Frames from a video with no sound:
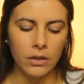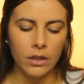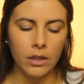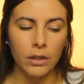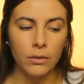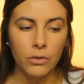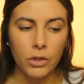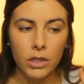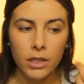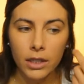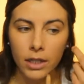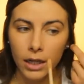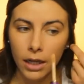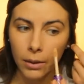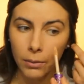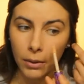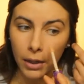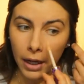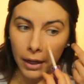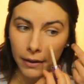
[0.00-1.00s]
I'm just going
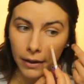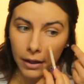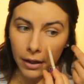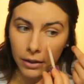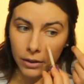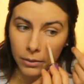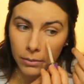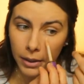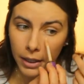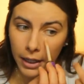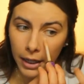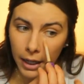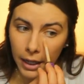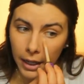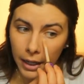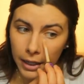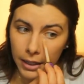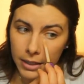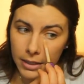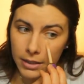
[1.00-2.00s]
to apply that under my
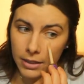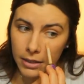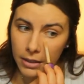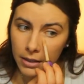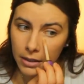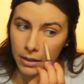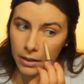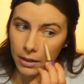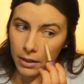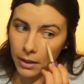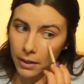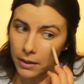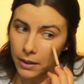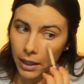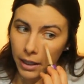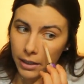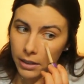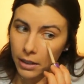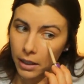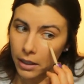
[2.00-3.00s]
eyes in
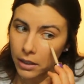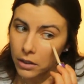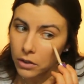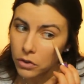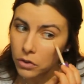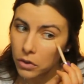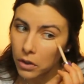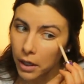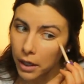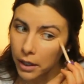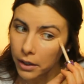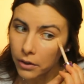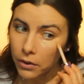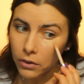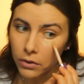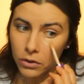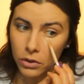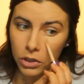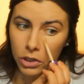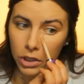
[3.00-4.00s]
that kind of
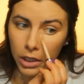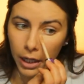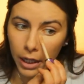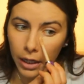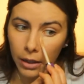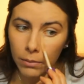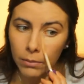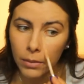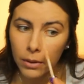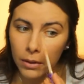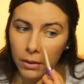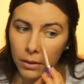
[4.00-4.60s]
triangle shape.